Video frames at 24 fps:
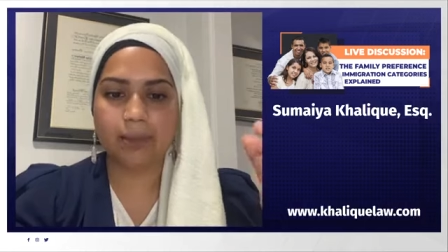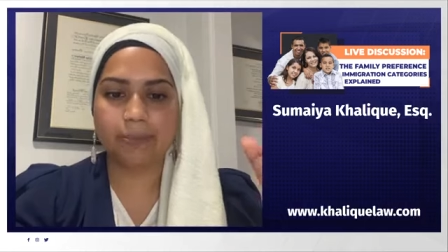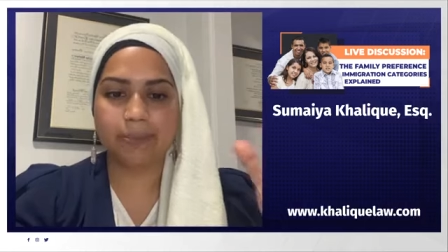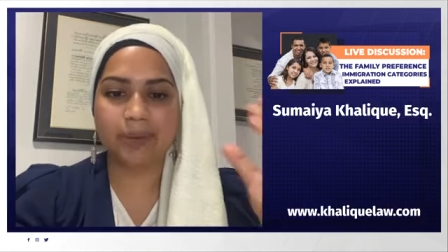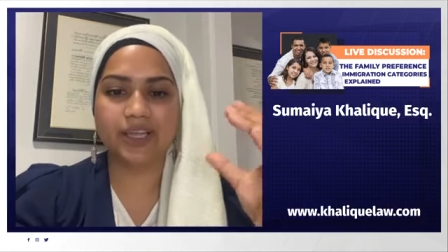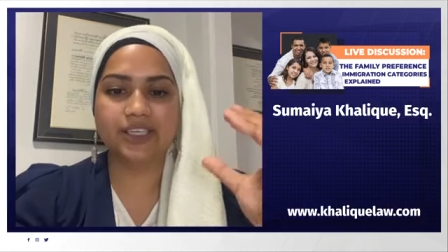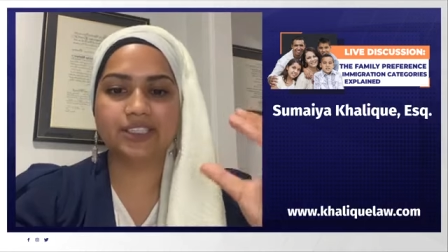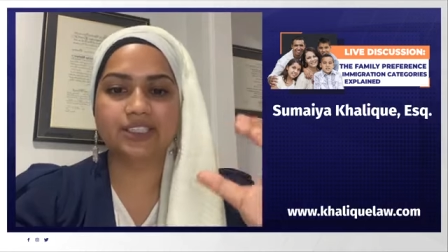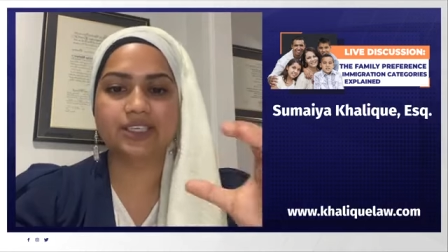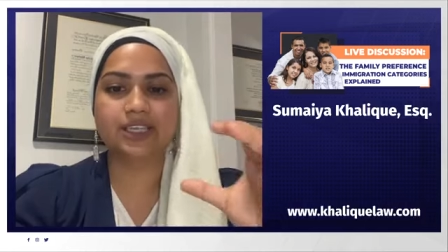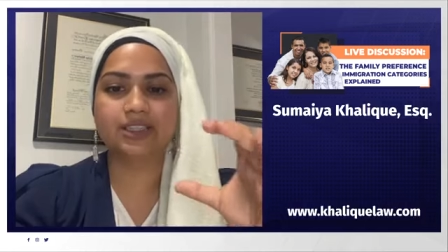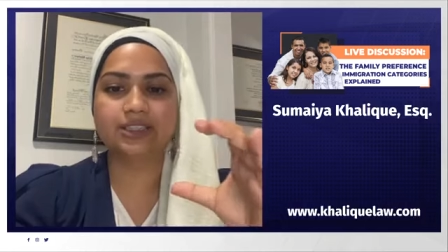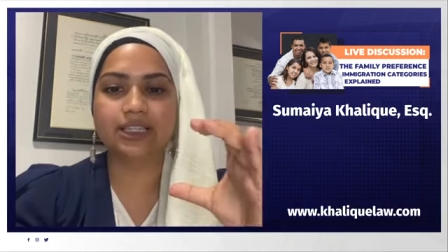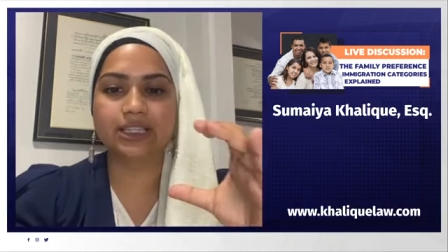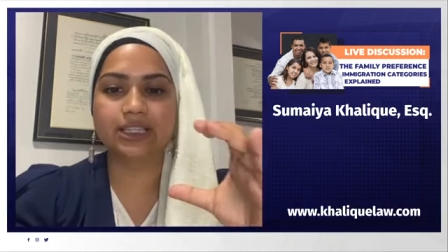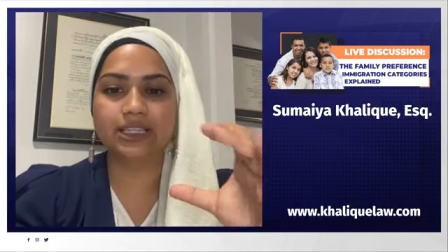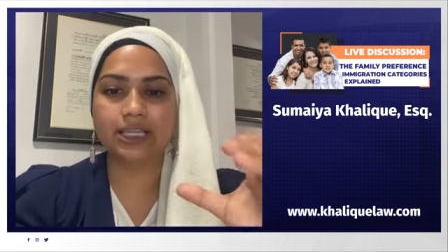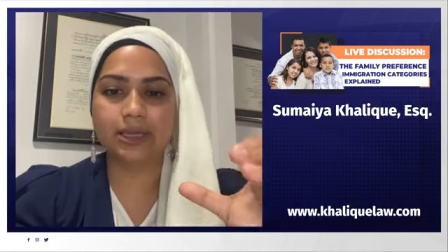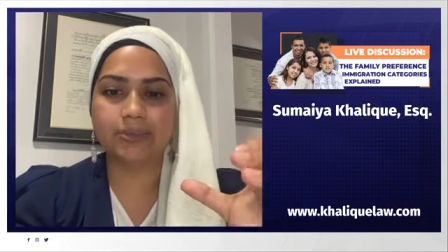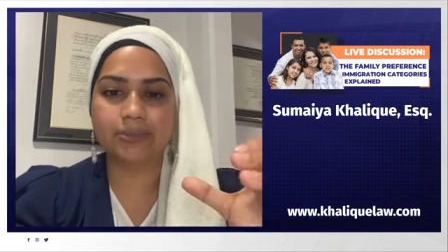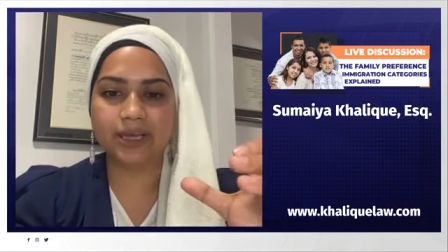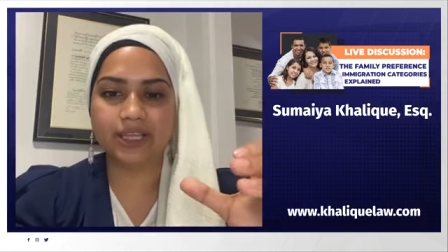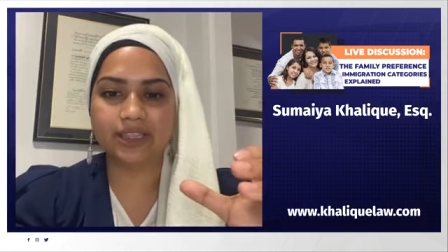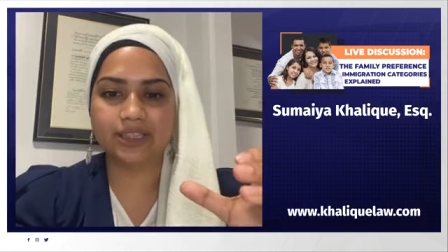based on the
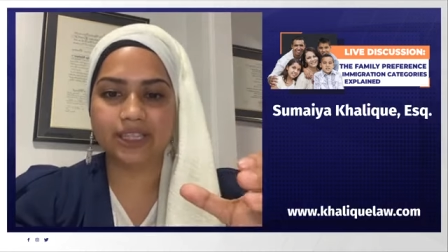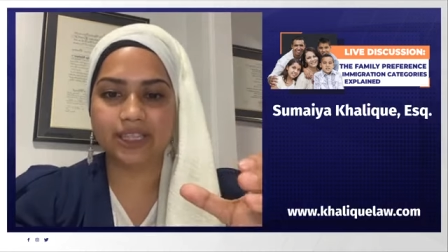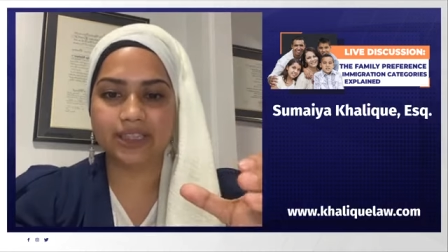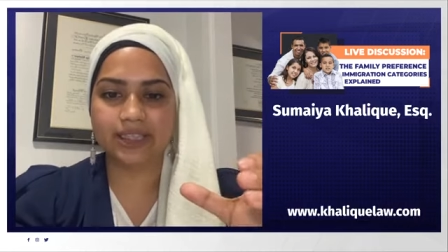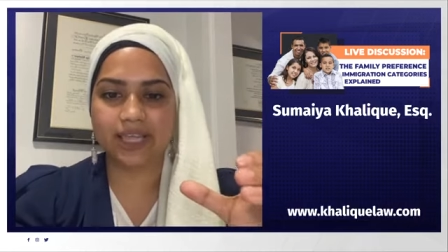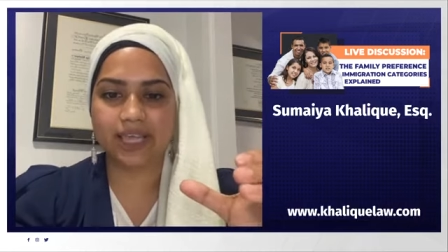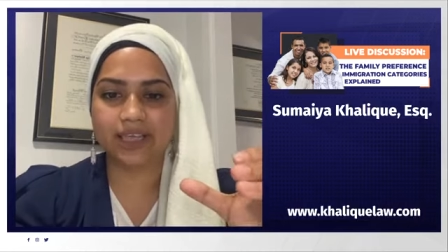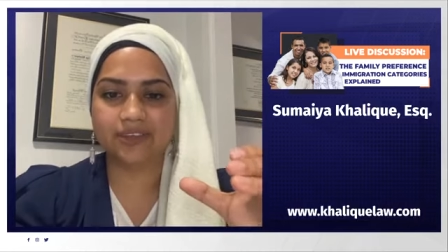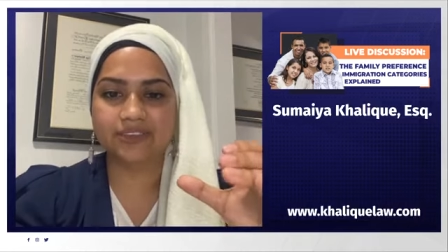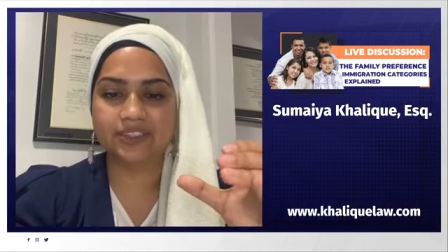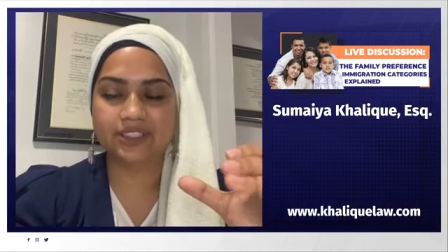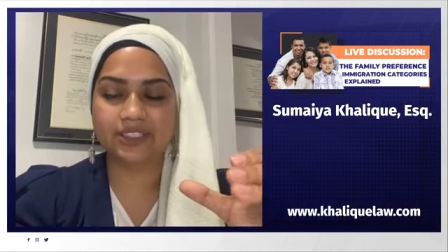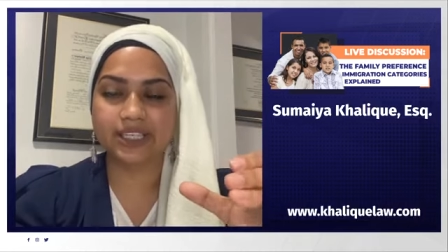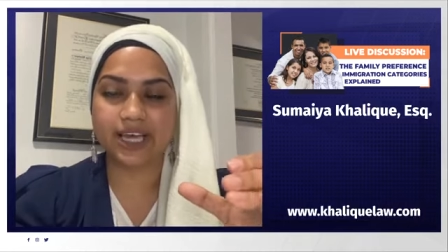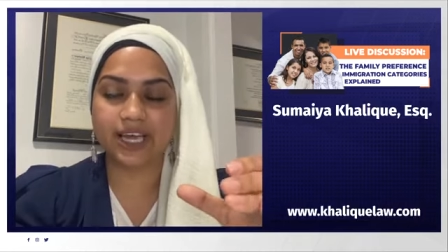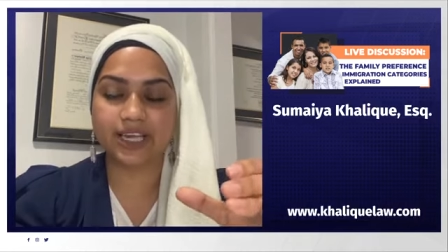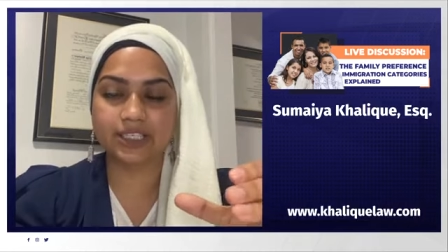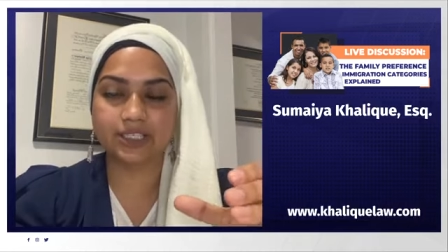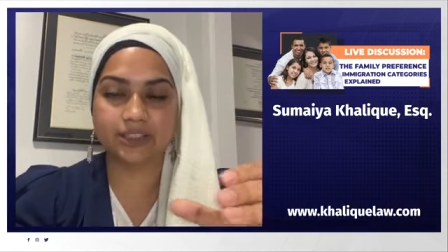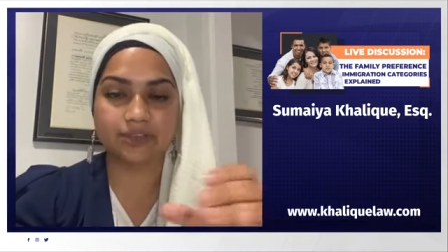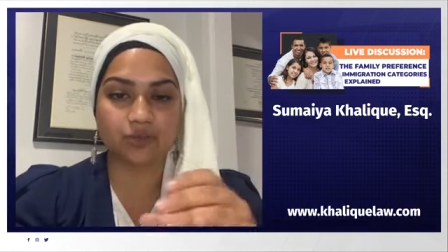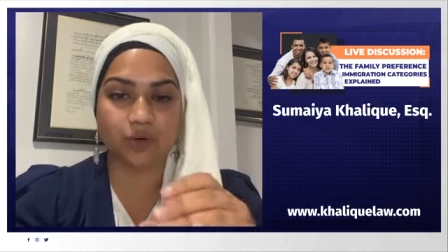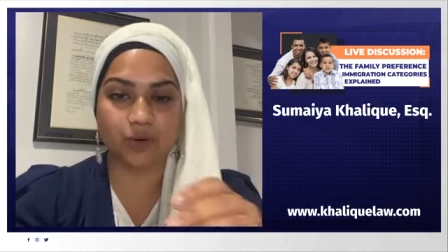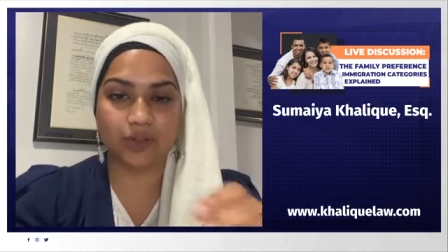limit that they've
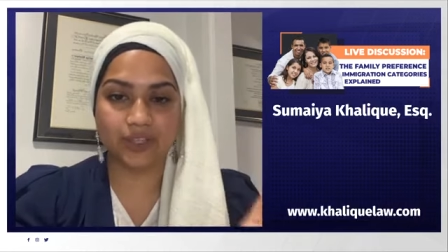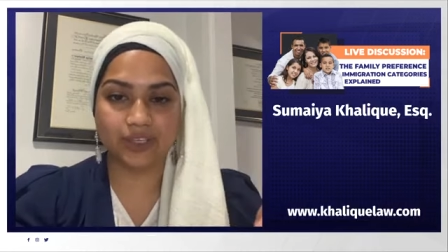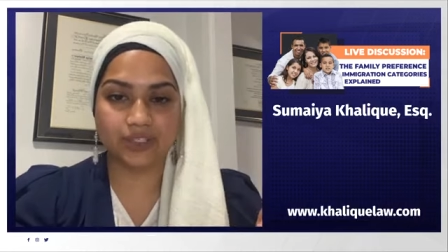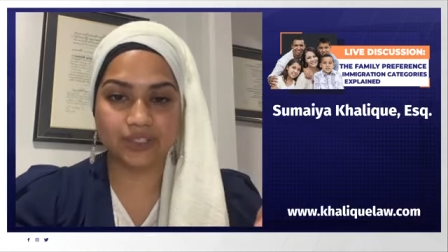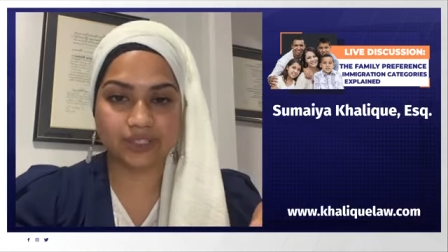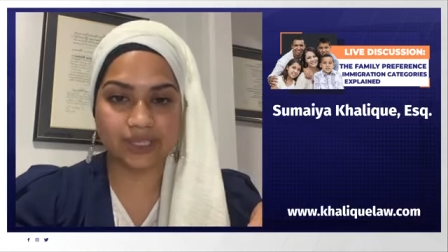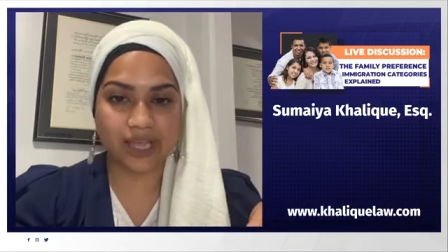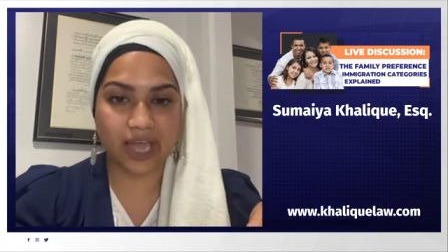set for this